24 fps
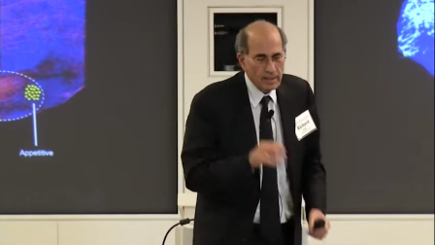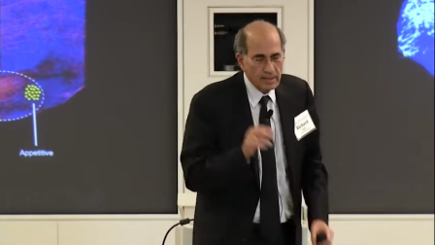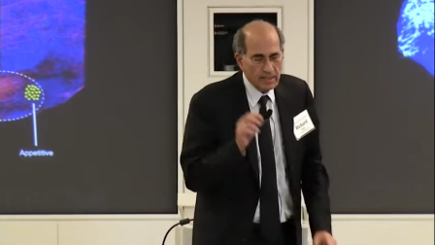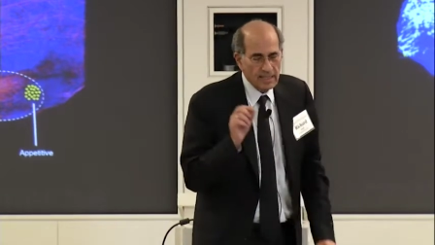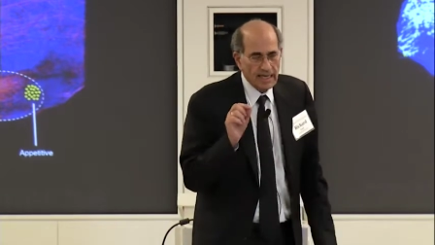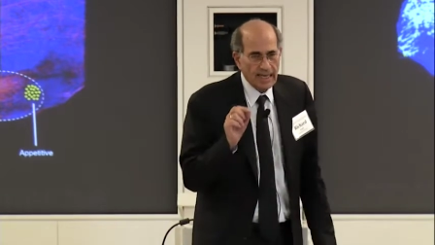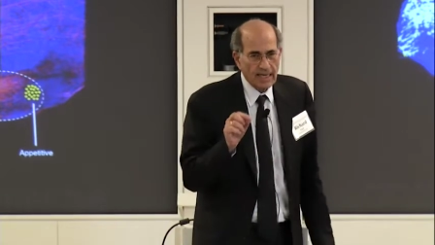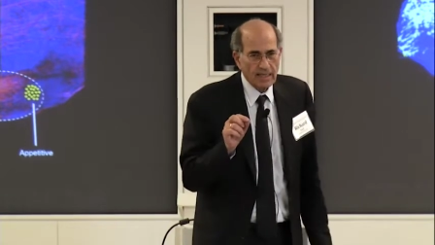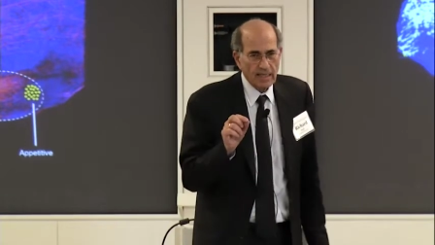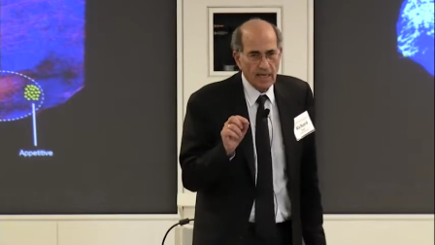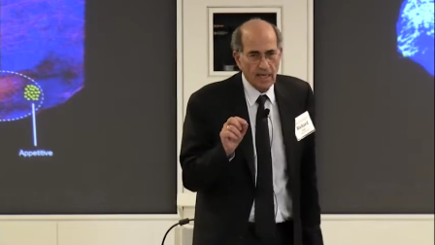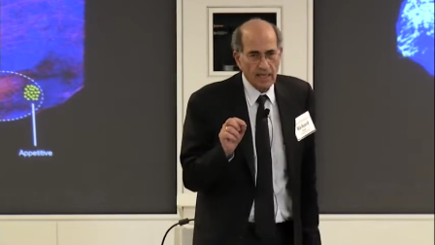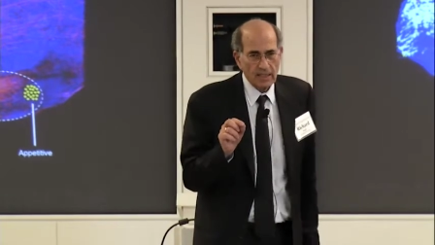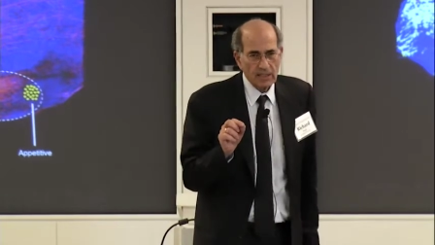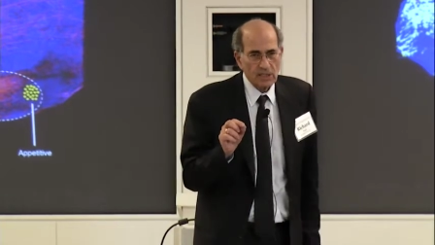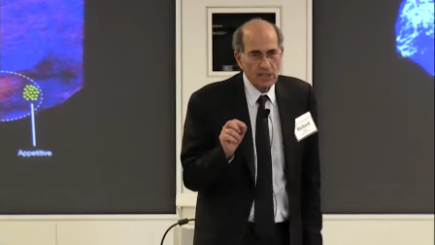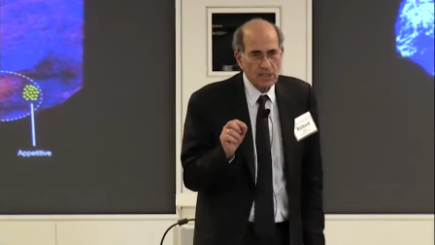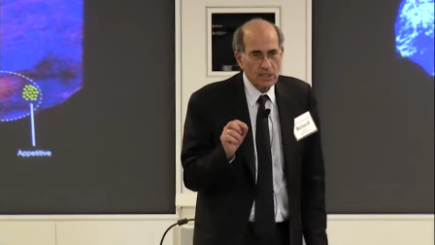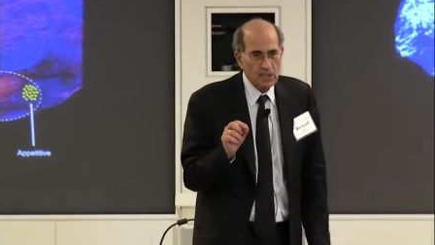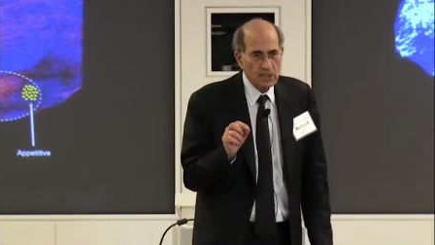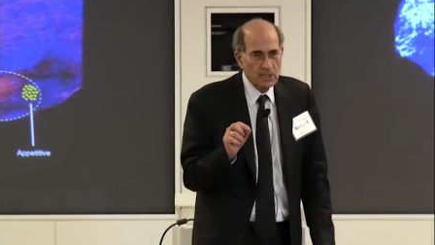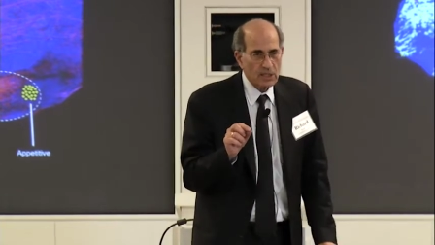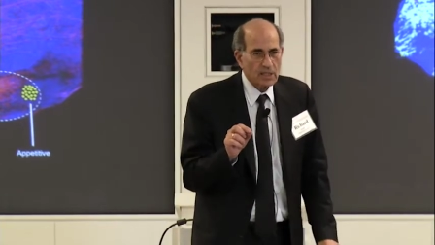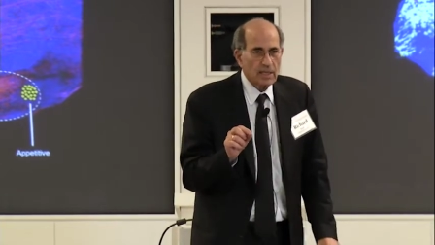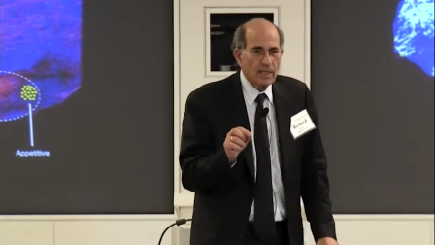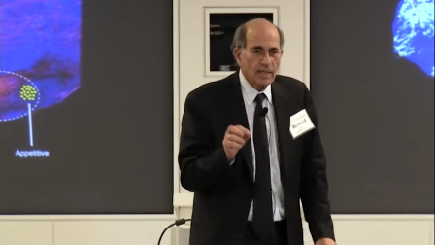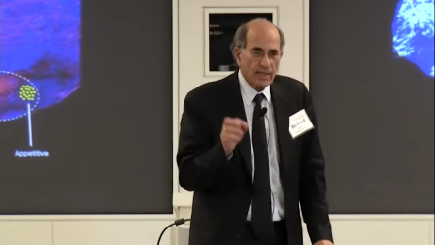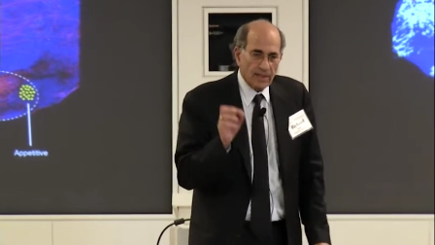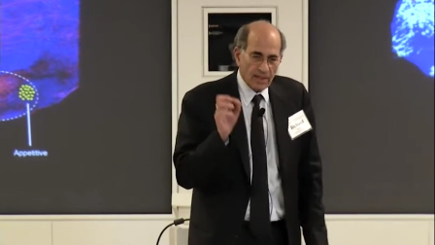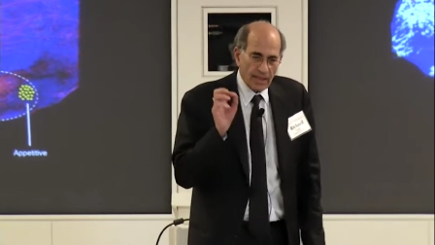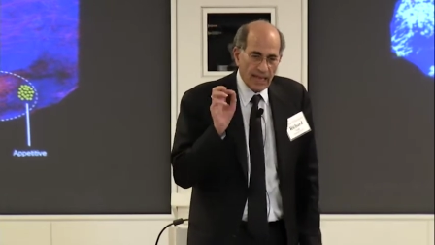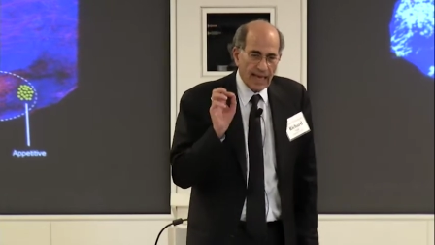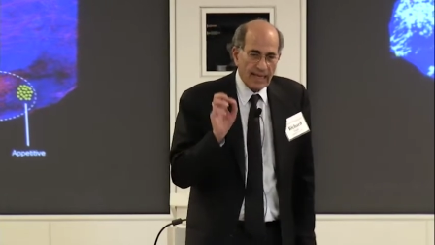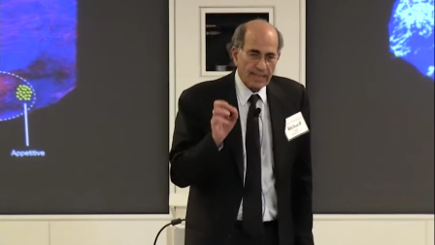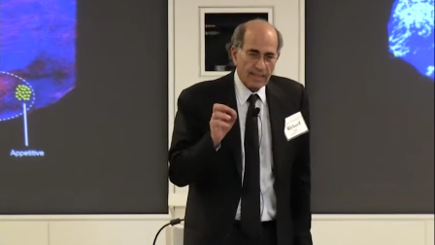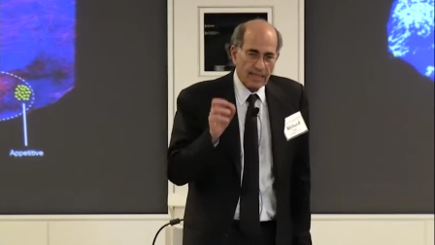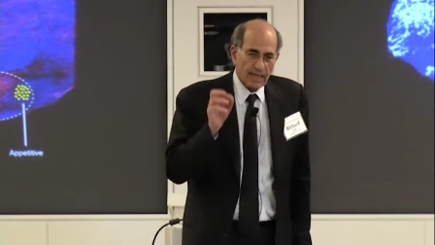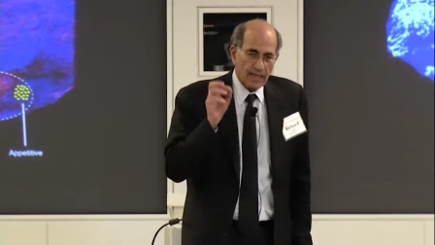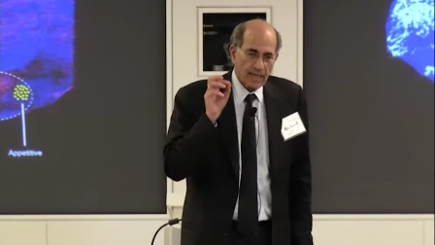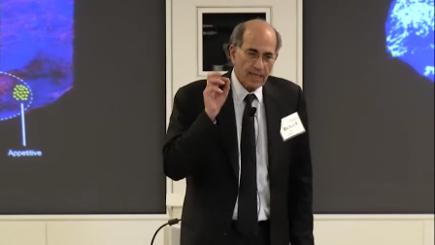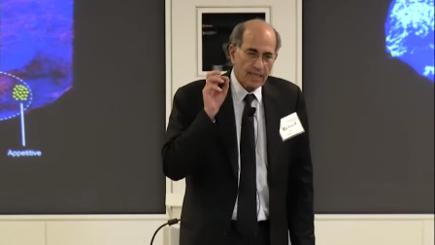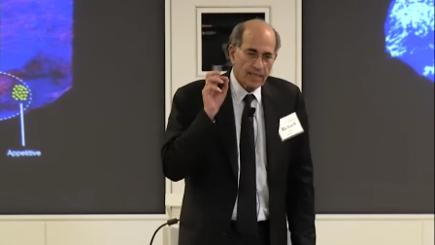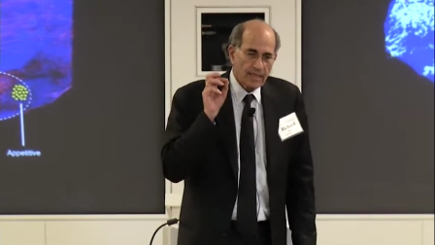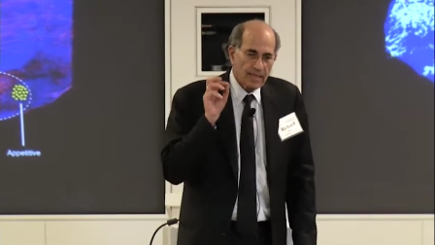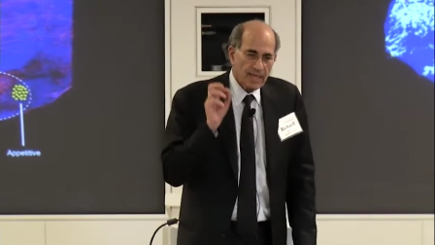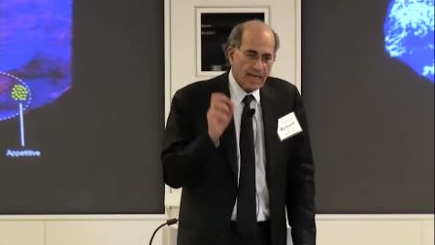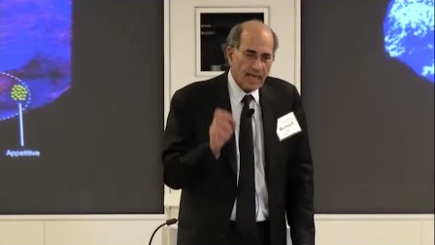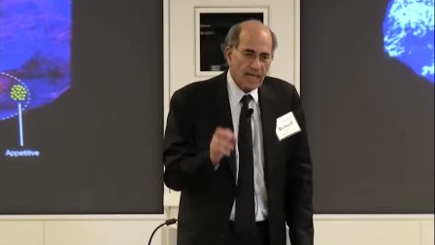tell us that
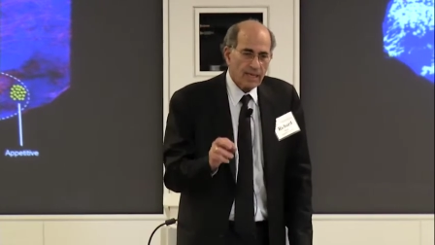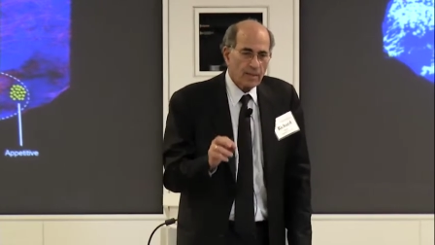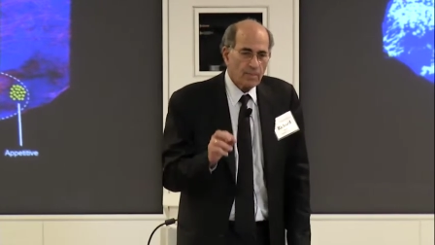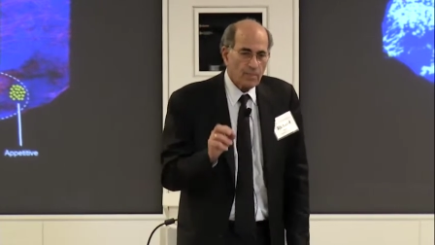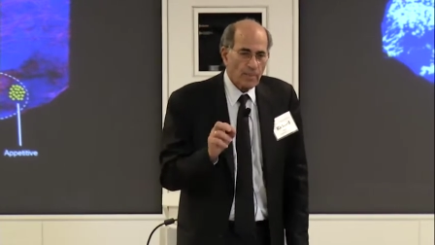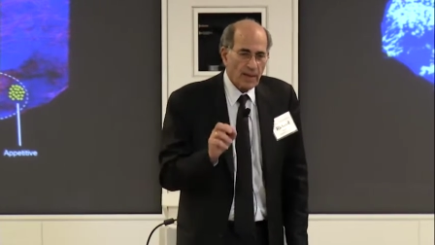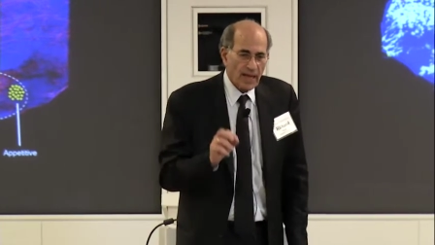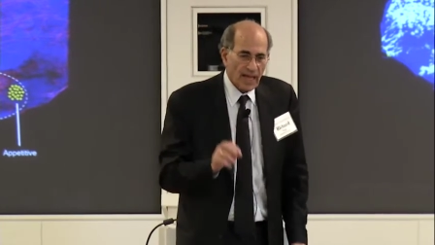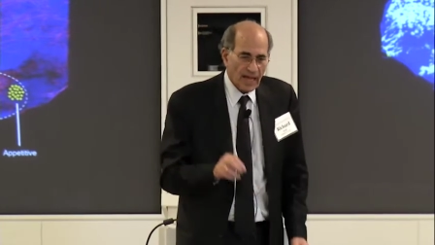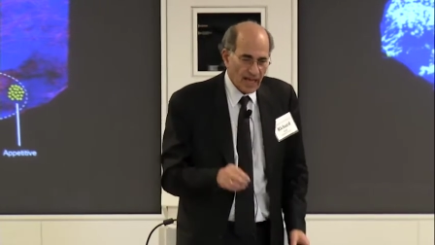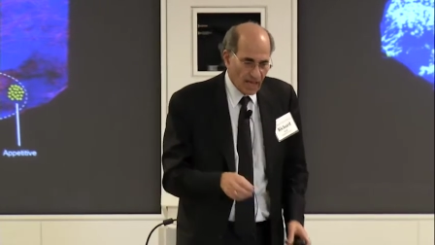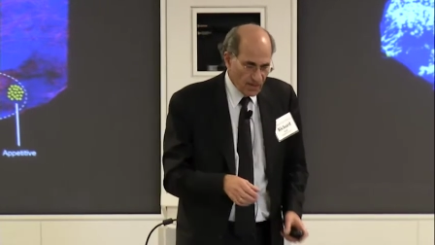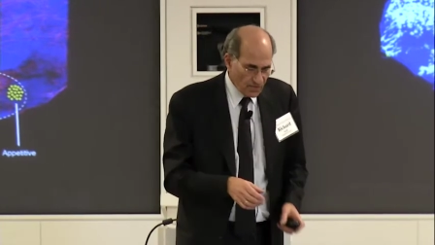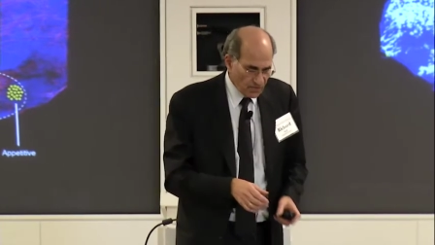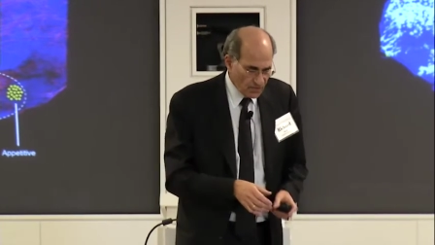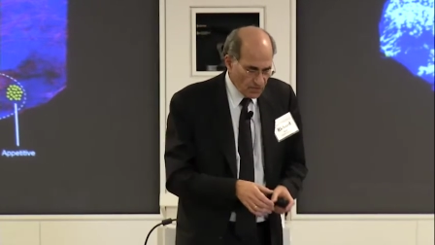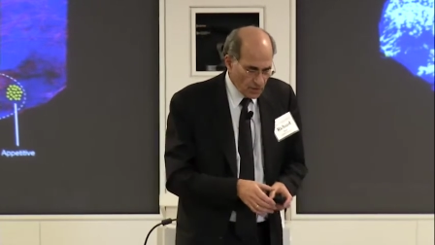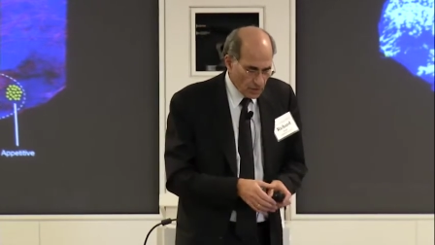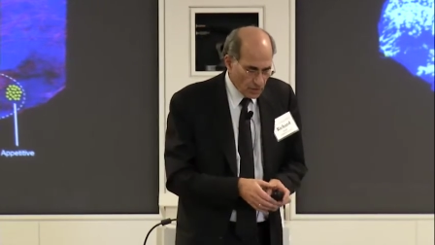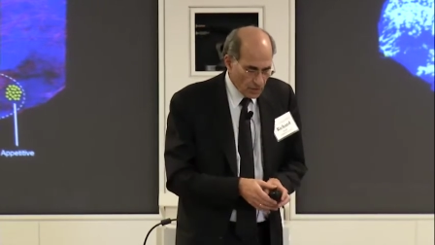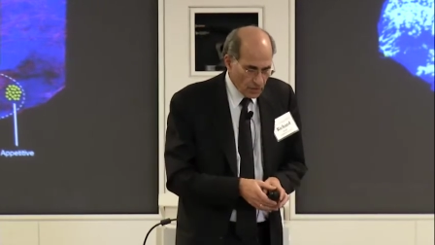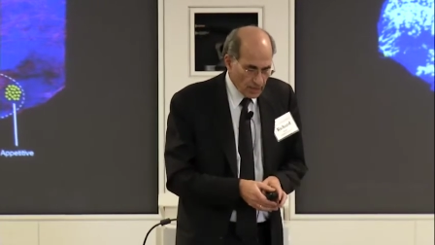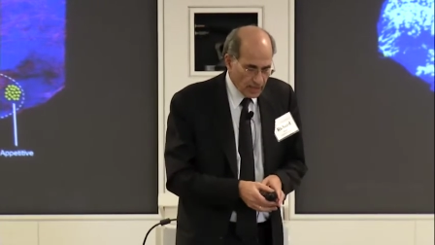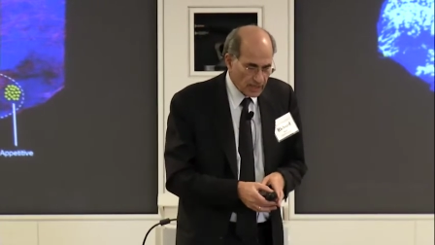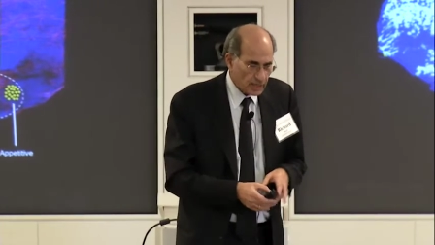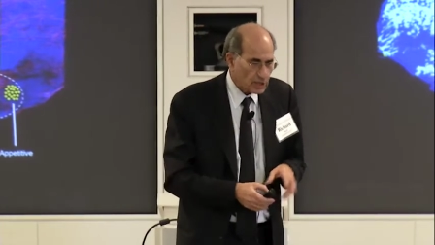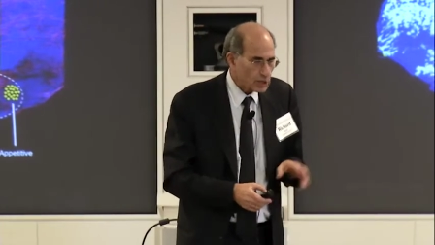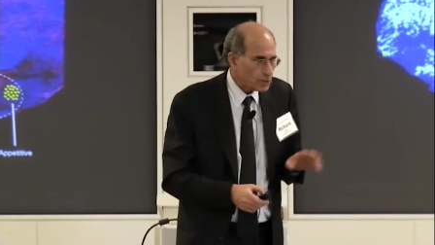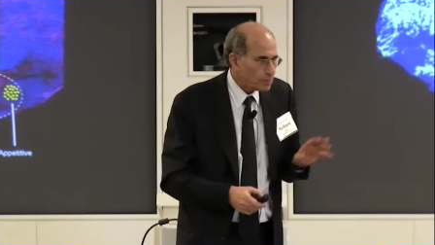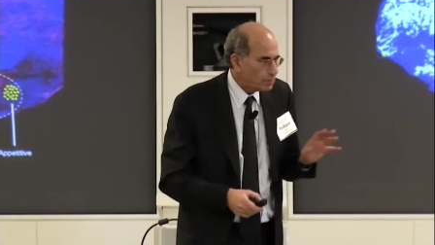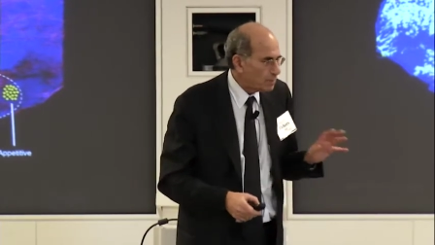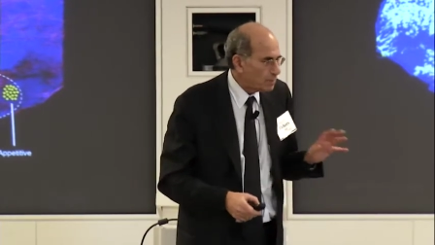innate behavior is